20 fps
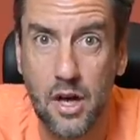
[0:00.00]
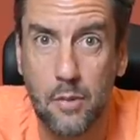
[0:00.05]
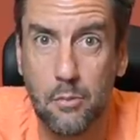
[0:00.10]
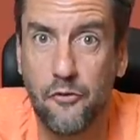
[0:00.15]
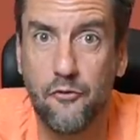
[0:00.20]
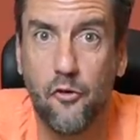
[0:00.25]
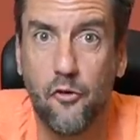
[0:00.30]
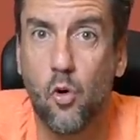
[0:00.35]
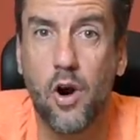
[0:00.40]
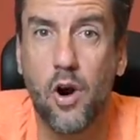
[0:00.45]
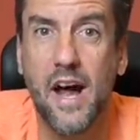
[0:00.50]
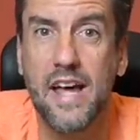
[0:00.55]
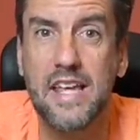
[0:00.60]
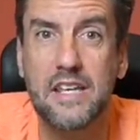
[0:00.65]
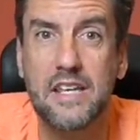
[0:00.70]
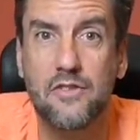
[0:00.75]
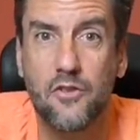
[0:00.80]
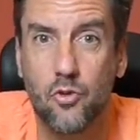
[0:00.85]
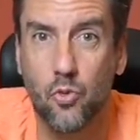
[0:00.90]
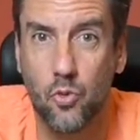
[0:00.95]
before I
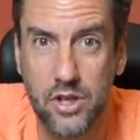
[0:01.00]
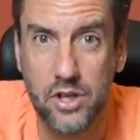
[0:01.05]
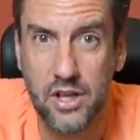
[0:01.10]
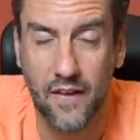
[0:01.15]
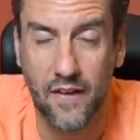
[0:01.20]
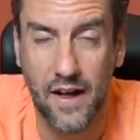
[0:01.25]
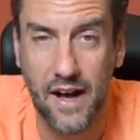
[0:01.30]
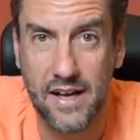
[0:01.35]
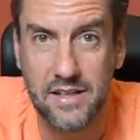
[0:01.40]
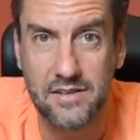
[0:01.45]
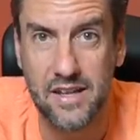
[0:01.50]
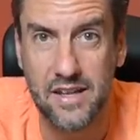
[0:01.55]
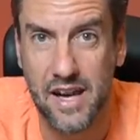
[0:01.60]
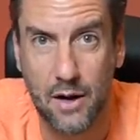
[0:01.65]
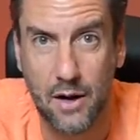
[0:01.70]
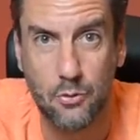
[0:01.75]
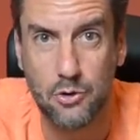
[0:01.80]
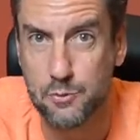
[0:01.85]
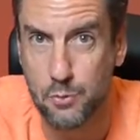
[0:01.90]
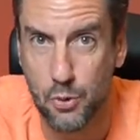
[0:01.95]
even realized that
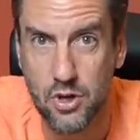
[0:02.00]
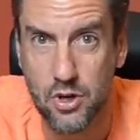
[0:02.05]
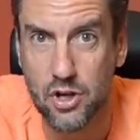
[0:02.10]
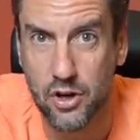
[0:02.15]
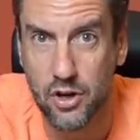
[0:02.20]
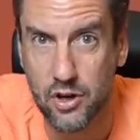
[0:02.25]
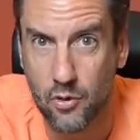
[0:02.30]
I was pretty good